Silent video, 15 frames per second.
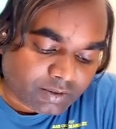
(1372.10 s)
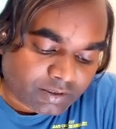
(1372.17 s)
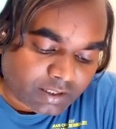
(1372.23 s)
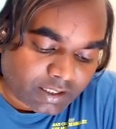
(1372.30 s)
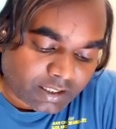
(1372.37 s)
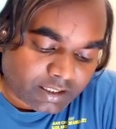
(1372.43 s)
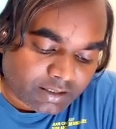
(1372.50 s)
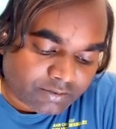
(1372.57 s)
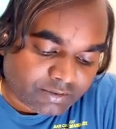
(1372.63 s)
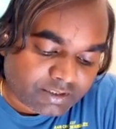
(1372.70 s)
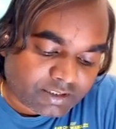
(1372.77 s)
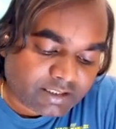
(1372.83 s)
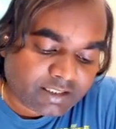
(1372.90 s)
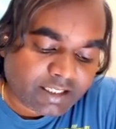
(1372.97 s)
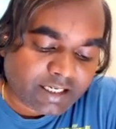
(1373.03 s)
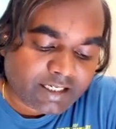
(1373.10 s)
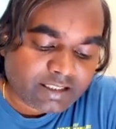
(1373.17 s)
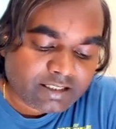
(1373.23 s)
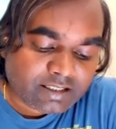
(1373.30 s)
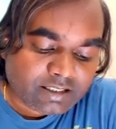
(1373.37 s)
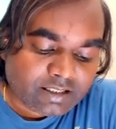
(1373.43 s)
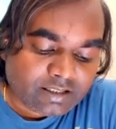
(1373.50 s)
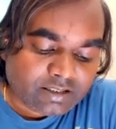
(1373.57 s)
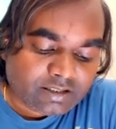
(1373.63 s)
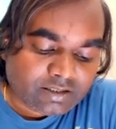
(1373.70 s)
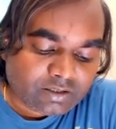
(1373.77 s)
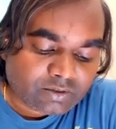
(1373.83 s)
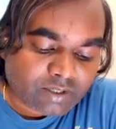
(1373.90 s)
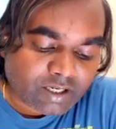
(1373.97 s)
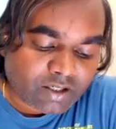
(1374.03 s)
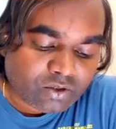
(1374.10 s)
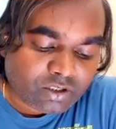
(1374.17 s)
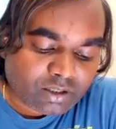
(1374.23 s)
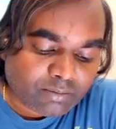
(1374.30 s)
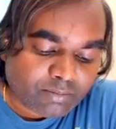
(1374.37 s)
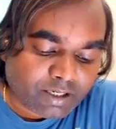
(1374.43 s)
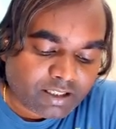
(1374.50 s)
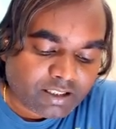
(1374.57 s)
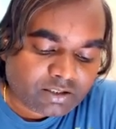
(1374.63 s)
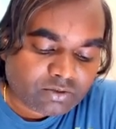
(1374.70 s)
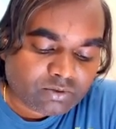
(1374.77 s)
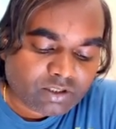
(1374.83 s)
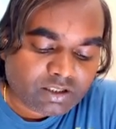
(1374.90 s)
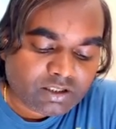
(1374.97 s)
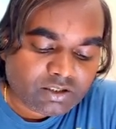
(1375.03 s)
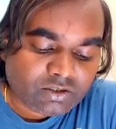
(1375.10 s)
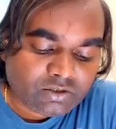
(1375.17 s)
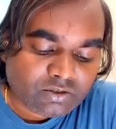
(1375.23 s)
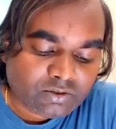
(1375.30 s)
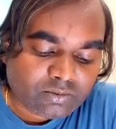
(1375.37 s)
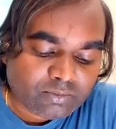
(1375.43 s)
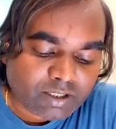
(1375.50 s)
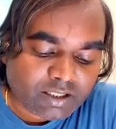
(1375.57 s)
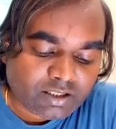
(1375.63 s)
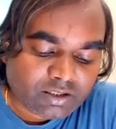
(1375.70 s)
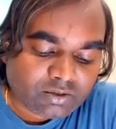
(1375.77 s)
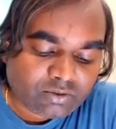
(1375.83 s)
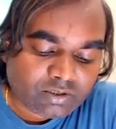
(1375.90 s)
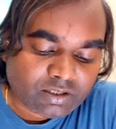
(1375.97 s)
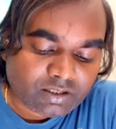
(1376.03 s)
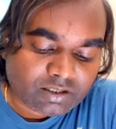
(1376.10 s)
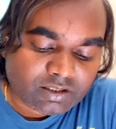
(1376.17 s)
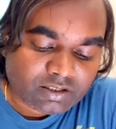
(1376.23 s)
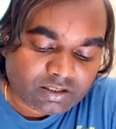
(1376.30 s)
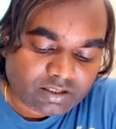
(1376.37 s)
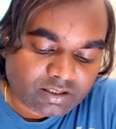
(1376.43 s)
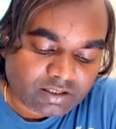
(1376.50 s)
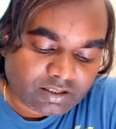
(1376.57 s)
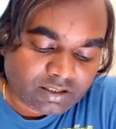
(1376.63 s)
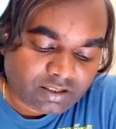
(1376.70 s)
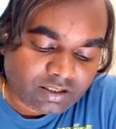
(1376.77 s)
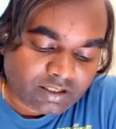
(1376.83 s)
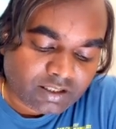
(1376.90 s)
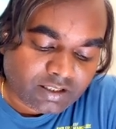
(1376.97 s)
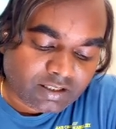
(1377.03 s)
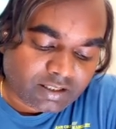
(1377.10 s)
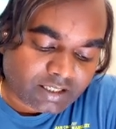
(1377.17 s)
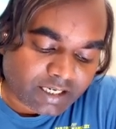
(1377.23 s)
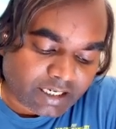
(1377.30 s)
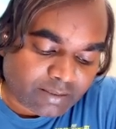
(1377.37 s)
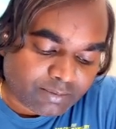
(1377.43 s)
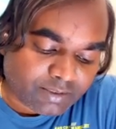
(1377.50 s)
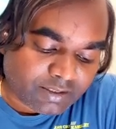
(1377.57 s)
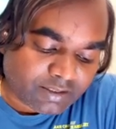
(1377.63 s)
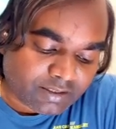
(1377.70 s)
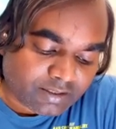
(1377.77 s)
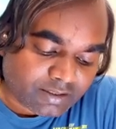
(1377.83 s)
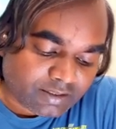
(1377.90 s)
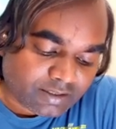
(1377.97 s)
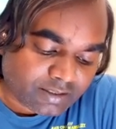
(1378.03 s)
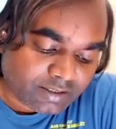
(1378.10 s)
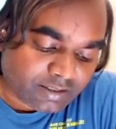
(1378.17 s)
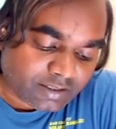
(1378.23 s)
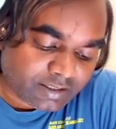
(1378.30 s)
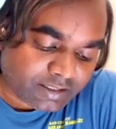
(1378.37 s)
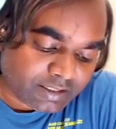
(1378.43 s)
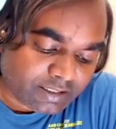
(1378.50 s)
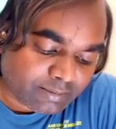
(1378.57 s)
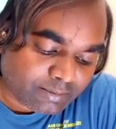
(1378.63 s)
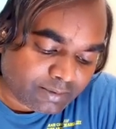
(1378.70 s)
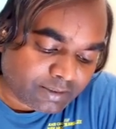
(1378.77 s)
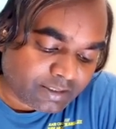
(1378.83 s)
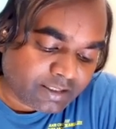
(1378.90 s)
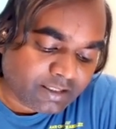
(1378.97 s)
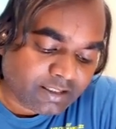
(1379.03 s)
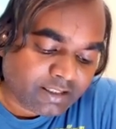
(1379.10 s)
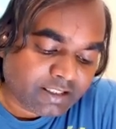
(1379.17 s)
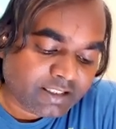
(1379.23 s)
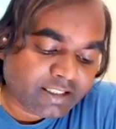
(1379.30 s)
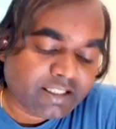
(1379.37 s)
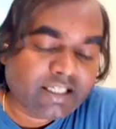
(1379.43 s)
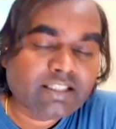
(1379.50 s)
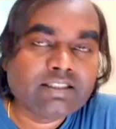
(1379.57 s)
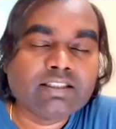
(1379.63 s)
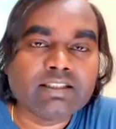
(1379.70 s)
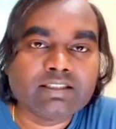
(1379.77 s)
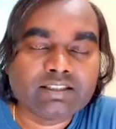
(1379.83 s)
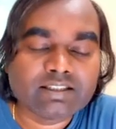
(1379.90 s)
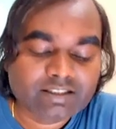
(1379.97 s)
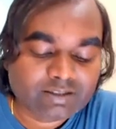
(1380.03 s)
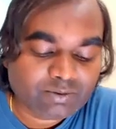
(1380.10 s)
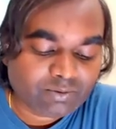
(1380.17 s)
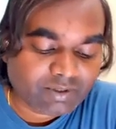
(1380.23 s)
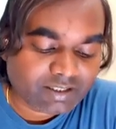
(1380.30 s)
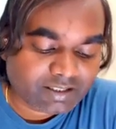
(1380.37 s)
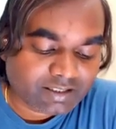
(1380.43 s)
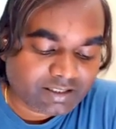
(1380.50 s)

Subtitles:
and we see that square root of minus 1 into minus 1 can be written as this 1,